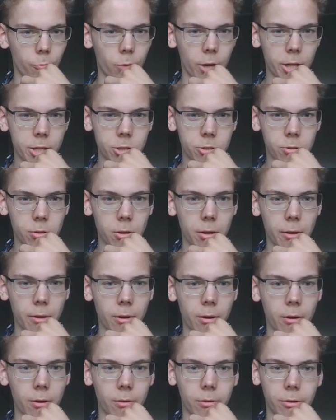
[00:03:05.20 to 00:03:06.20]
white
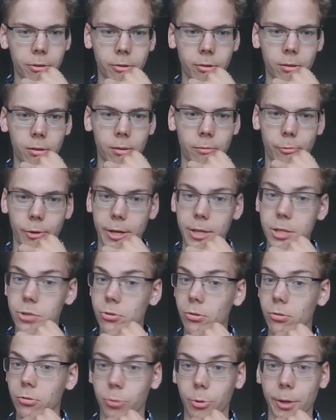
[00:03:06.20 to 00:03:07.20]

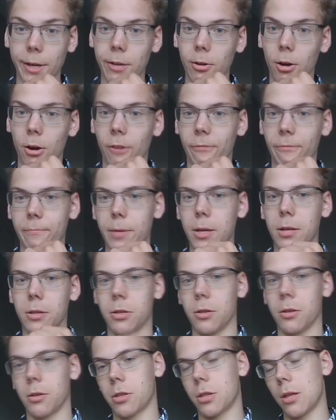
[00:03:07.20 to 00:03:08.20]
should trade off
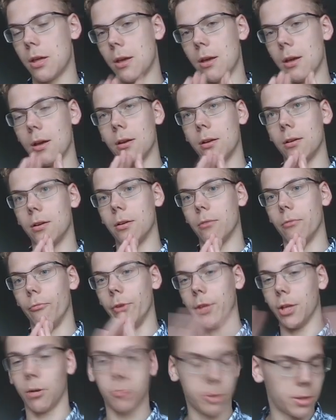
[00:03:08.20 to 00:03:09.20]
pieces
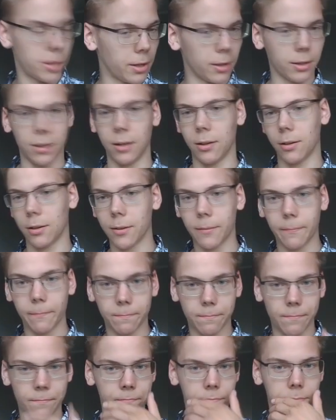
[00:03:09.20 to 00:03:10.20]
without thinking.
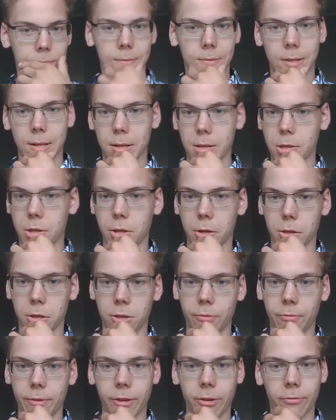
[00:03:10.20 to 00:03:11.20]
That's just
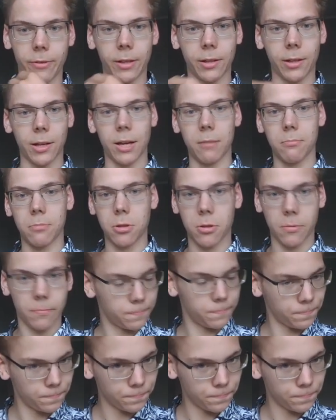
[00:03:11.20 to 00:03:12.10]
the way you win games.